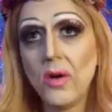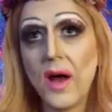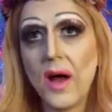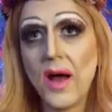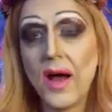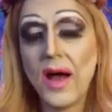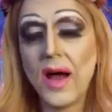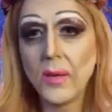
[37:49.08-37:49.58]

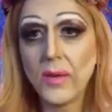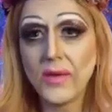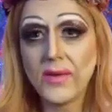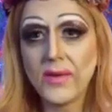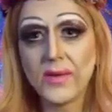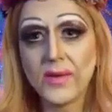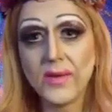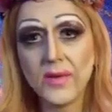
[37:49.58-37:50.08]
I
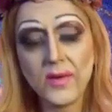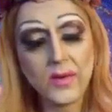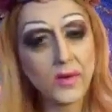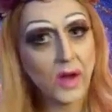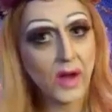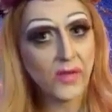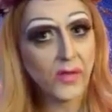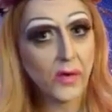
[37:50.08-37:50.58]
was
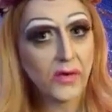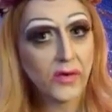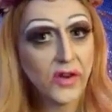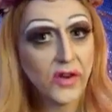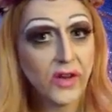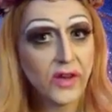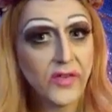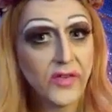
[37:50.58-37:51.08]
not
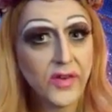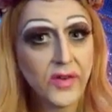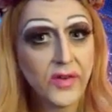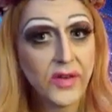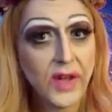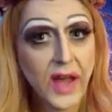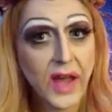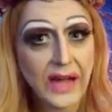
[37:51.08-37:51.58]
fortunate enough
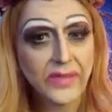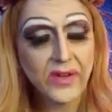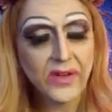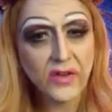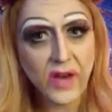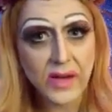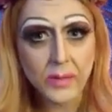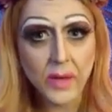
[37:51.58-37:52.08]
to have a
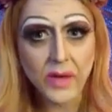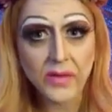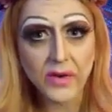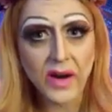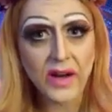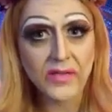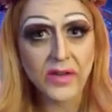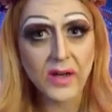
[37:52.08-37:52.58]
drag
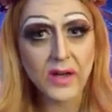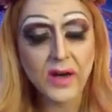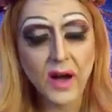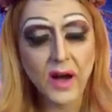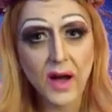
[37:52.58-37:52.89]
mother ever.